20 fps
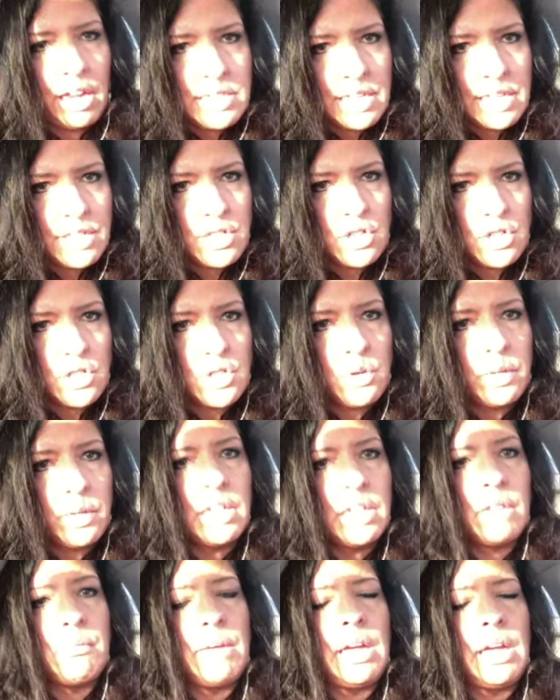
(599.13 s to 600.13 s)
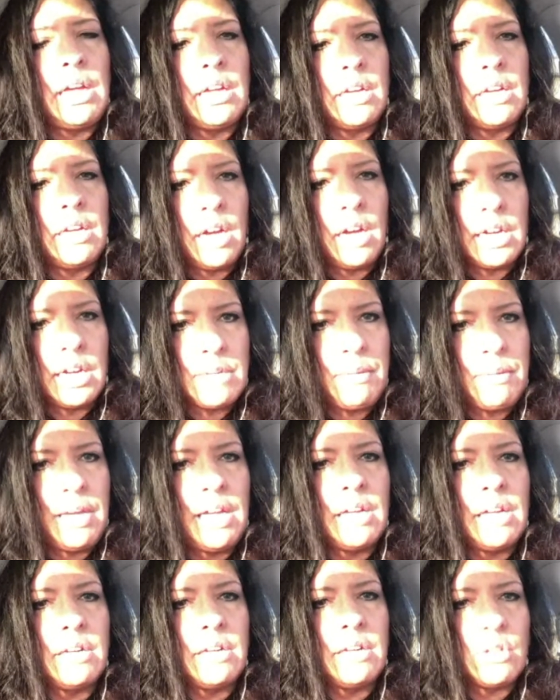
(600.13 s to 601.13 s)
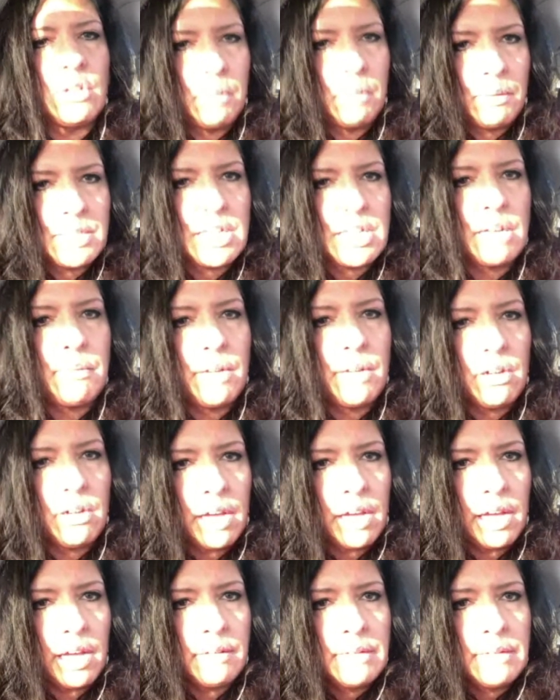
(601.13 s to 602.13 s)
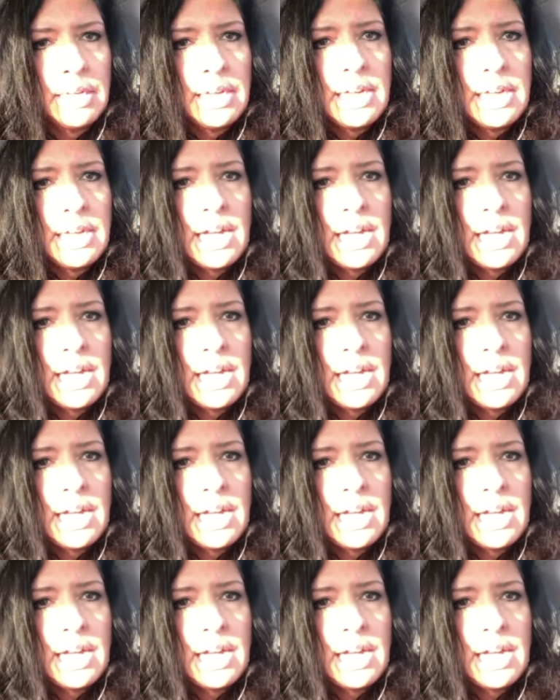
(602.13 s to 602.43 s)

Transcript: ancestors greeted me and hugged me and told me it was going to be okay.